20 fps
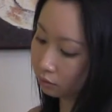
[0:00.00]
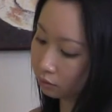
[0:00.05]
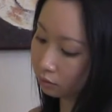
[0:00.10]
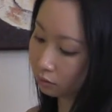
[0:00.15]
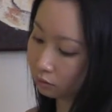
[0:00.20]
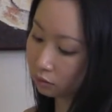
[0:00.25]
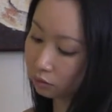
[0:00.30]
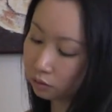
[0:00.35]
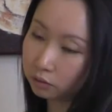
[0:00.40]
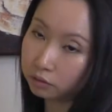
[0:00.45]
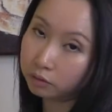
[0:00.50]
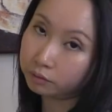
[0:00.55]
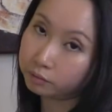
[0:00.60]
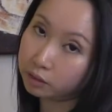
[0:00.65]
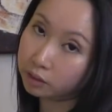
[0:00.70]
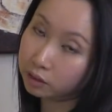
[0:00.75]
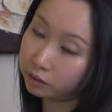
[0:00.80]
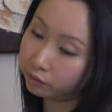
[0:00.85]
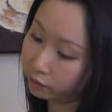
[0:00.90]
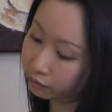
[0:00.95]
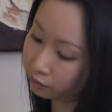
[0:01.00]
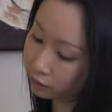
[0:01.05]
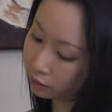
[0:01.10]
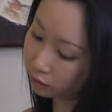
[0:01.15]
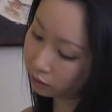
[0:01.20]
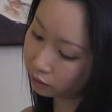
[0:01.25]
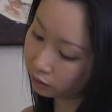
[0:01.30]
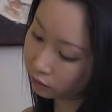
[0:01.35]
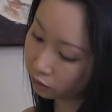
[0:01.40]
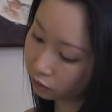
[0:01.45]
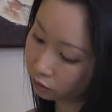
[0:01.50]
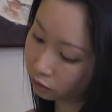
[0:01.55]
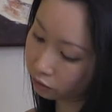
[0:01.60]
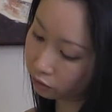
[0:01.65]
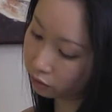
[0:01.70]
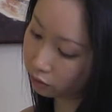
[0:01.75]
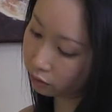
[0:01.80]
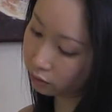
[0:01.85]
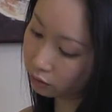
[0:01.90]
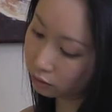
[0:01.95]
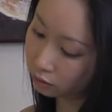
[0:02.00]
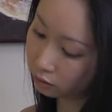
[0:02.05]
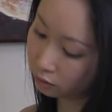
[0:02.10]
So I'm gonna give everything a stir.